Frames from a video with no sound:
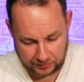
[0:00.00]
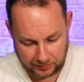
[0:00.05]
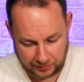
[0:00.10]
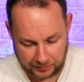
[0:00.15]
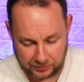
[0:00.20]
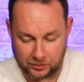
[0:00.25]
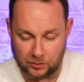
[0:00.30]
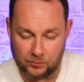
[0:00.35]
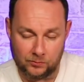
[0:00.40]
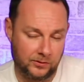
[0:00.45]

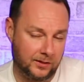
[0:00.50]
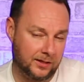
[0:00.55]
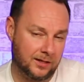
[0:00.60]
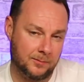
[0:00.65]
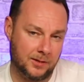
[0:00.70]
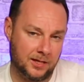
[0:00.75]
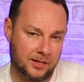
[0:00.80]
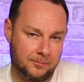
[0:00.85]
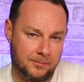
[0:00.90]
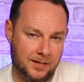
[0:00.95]
I don't think
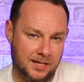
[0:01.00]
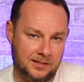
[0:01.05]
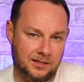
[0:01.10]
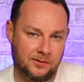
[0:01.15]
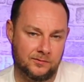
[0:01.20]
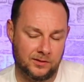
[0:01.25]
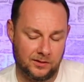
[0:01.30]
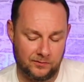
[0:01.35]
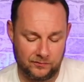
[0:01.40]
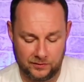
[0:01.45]
it made a
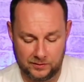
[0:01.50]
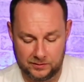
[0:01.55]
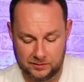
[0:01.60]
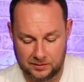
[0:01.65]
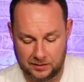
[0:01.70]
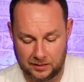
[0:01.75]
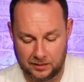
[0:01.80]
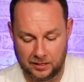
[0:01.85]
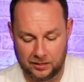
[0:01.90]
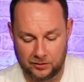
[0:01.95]
massive
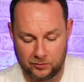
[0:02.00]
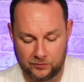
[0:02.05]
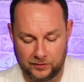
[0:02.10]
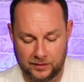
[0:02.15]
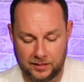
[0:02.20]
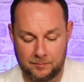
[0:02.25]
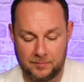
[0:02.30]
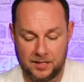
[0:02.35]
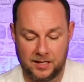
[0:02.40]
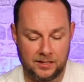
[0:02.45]
difference. I don't
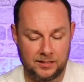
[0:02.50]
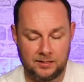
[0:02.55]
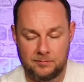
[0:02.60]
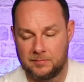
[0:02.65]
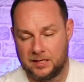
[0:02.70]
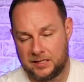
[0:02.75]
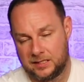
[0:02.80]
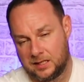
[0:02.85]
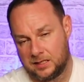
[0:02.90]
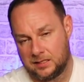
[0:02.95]
think it didn't
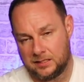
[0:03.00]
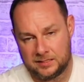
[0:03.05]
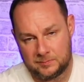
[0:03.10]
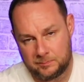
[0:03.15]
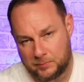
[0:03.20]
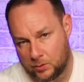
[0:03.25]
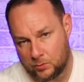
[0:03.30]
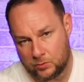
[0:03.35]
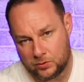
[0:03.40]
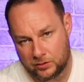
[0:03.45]
make that
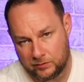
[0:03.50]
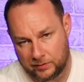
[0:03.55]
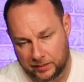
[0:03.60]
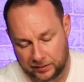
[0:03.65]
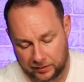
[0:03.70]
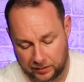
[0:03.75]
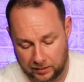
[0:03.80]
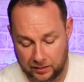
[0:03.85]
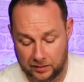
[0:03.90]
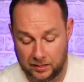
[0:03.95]
list broken or
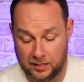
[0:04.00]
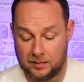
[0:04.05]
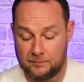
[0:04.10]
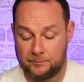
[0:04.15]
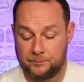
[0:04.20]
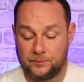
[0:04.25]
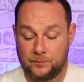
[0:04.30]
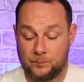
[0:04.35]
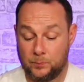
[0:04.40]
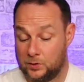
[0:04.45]
anything like that.
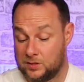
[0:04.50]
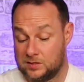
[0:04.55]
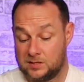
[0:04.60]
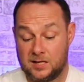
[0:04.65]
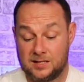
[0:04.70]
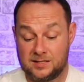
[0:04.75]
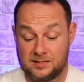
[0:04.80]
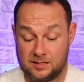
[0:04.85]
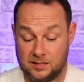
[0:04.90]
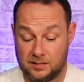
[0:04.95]
But it's
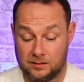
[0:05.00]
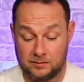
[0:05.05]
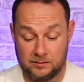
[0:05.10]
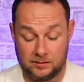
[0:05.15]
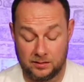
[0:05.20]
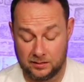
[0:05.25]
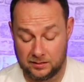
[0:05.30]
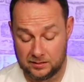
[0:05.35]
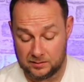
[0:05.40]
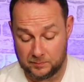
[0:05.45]
nice that
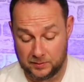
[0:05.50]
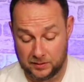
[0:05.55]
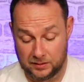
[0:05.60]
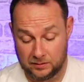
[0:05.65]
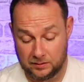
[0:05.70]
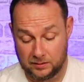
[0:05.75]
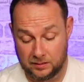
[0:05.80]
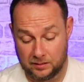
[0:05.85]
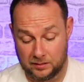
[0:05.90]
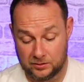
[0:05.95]
it's
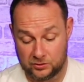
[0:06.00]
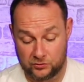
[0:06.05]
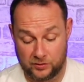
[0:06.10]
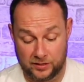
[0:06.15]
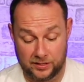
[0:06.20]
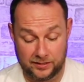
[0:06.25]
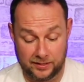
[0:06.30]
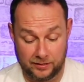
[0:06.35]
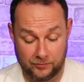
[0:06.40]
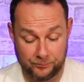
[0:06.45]
been
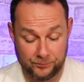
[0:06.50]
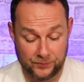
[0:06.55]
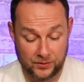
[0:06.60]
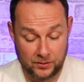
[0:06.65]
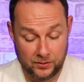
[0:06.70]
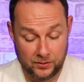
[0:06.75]
straightened out.